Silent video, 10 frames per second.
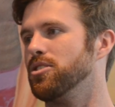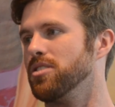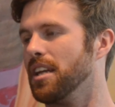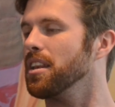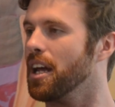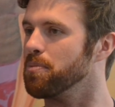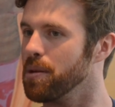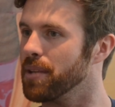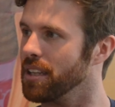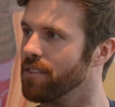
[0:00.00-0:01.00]
Because we said a
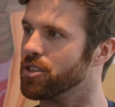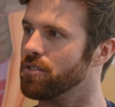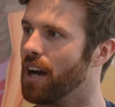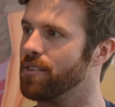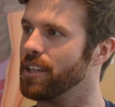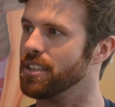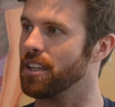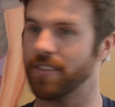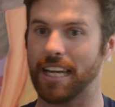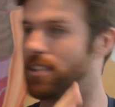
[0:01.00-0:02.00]
lot of people that left Survivor,
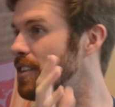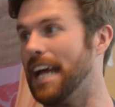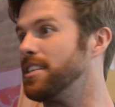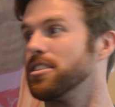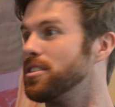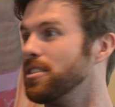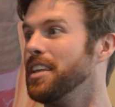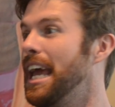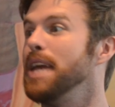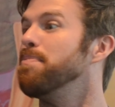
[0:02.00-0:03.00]
they said that's that's
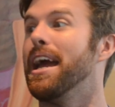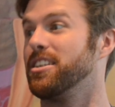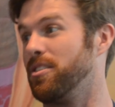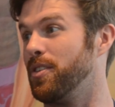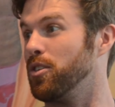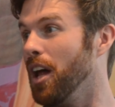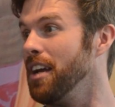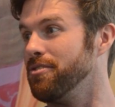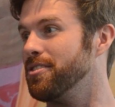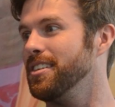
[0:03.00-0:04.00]
the apex of
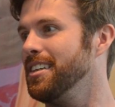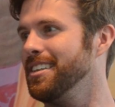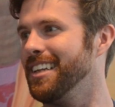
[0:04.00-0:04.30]
their life.